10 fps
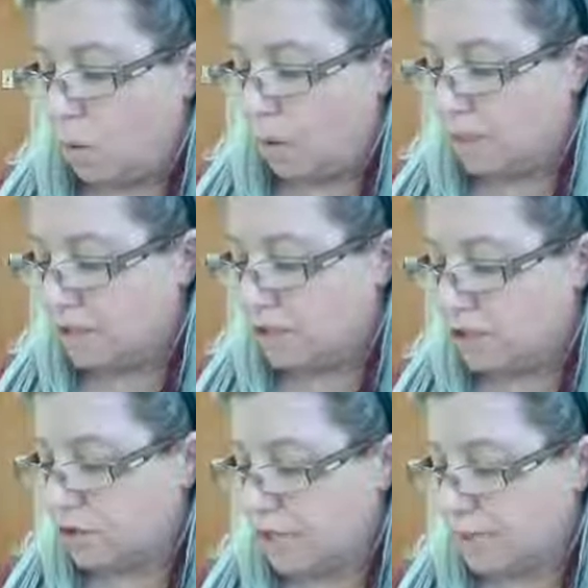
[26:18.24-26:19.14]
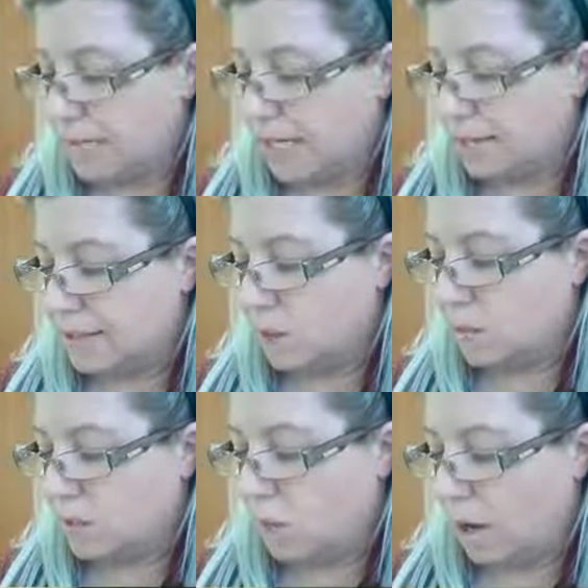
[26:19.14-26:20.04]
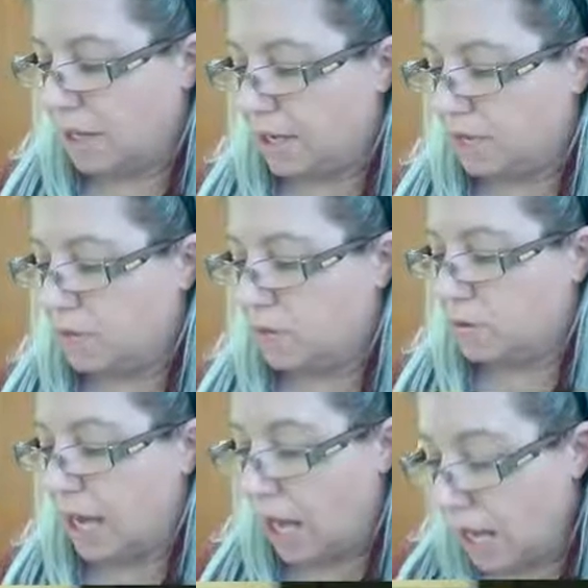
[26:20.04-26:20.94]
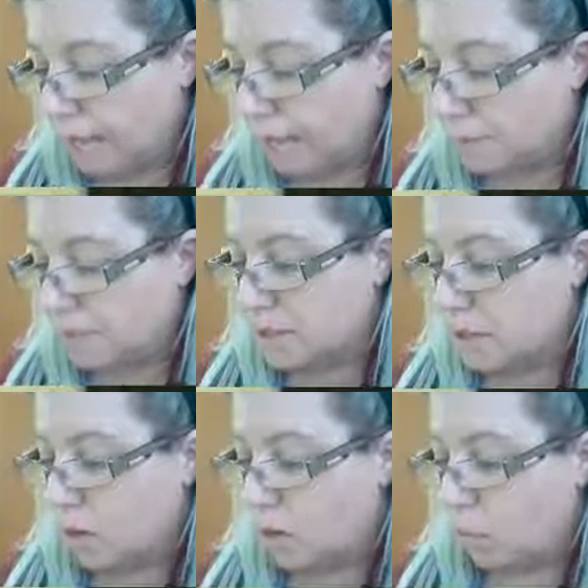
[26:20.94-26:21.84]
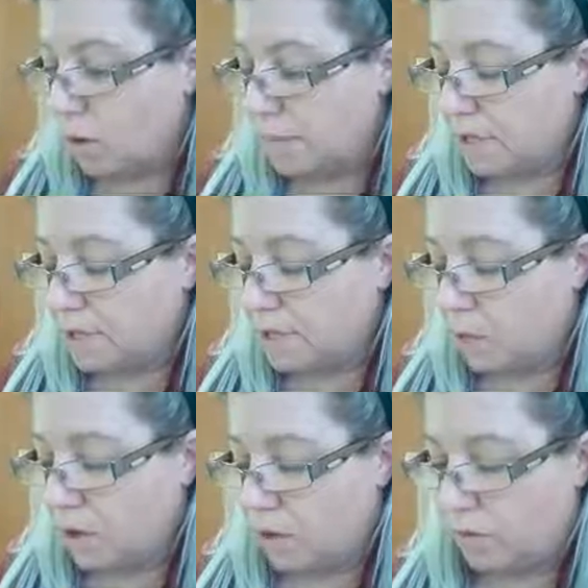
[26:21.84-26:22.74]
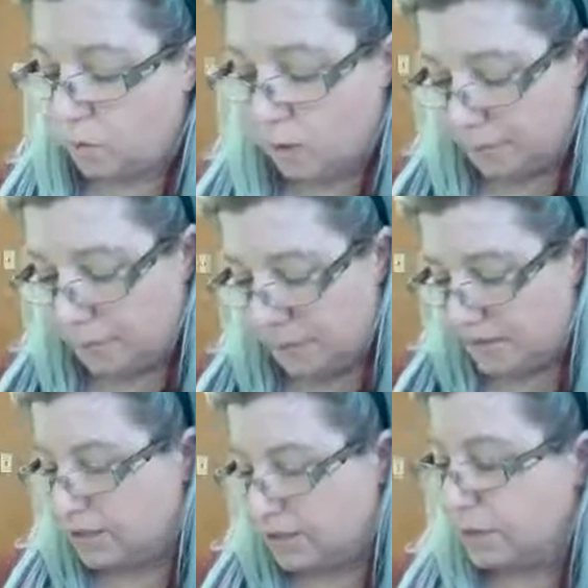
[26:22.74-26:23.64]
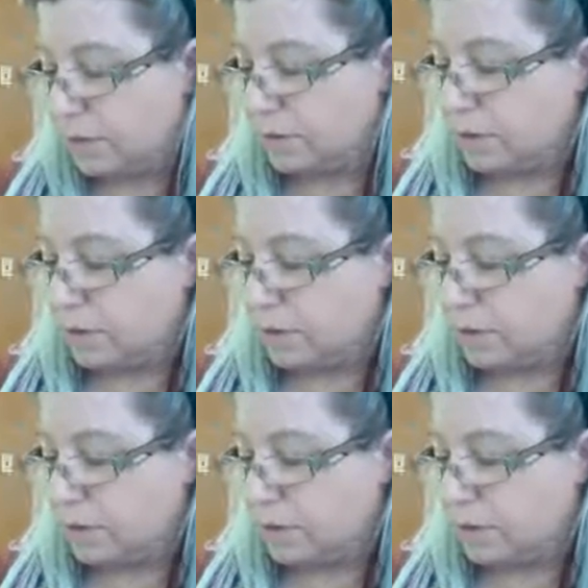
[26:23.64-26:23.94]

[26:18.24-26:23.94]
Y minus 2 times x equals y minus 2 times y minus 4 over y minus 2.